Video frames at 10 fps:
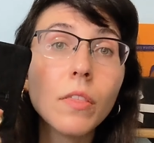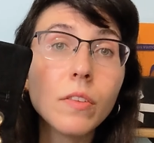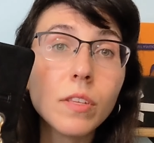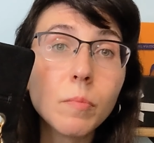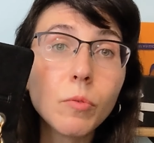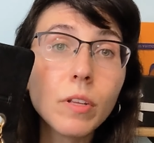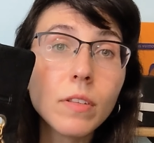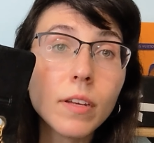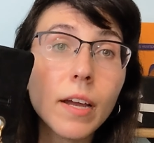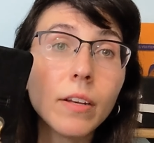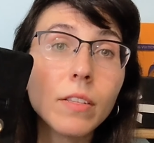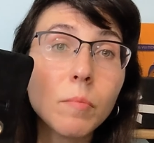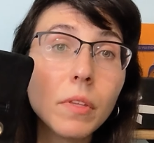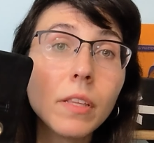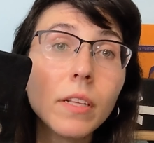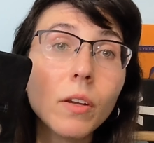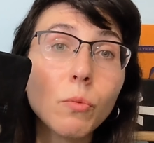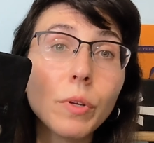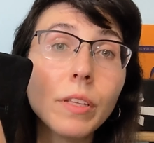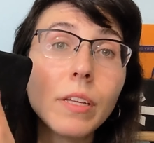The zipper inside, something that I
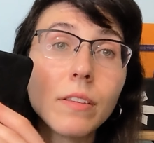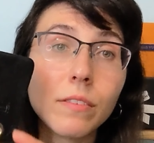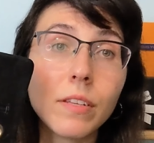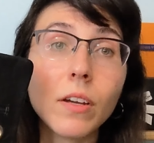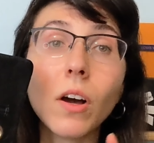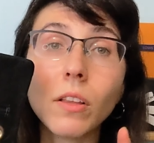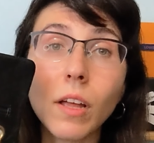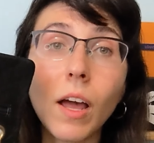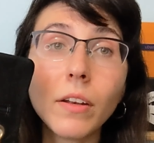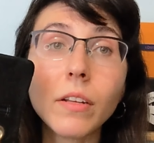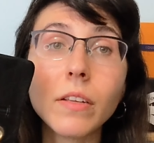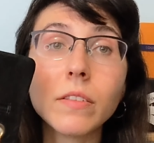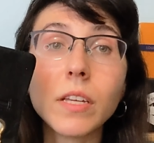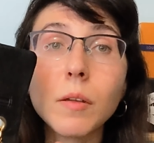really see a lot is